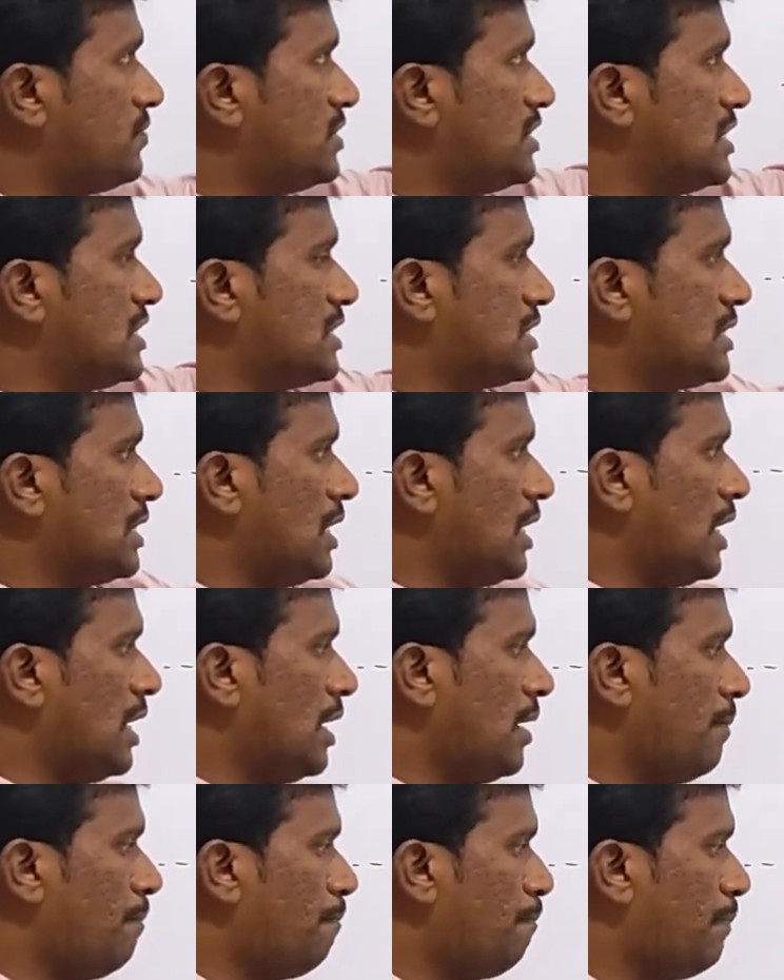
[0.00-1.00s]
which is
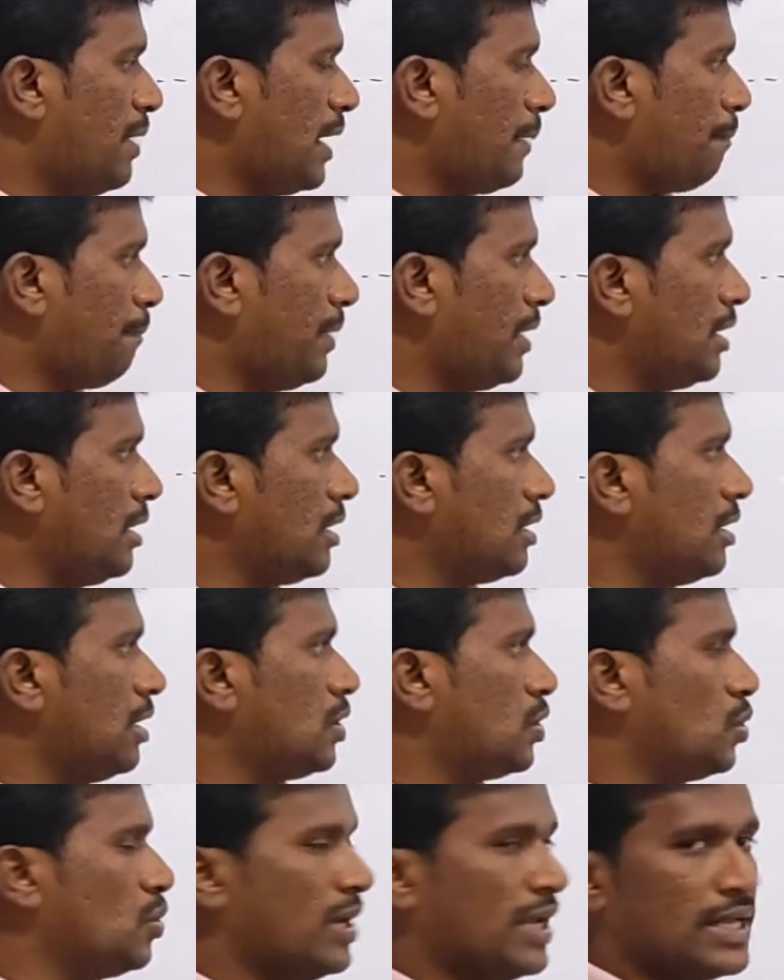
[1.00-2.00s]

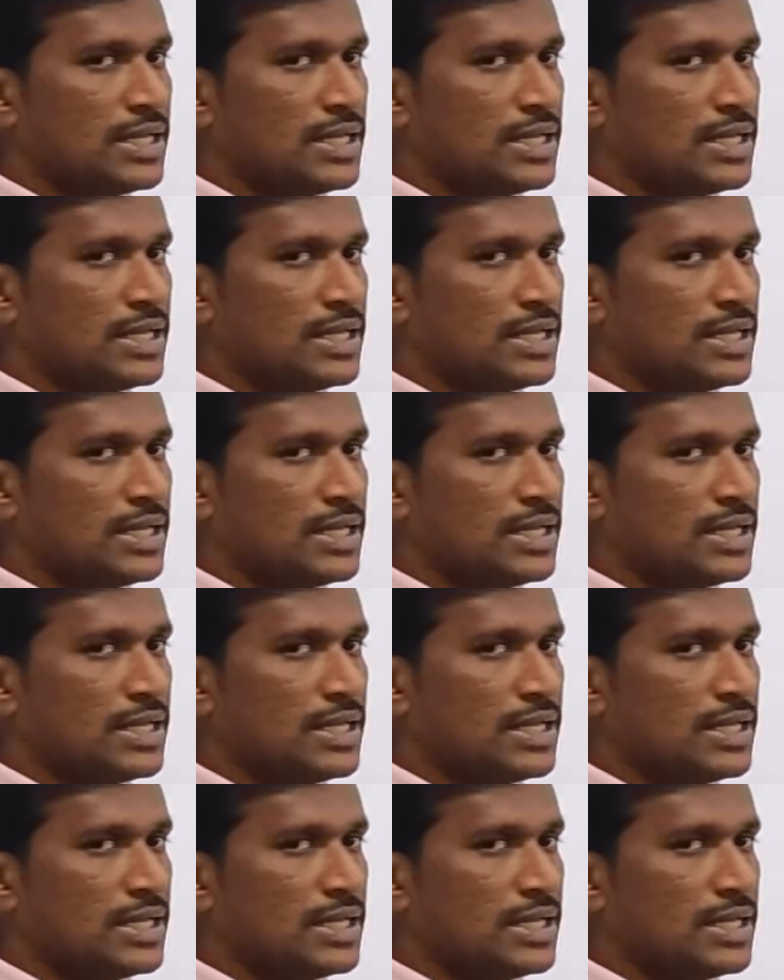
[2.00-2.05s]
perpendicular to,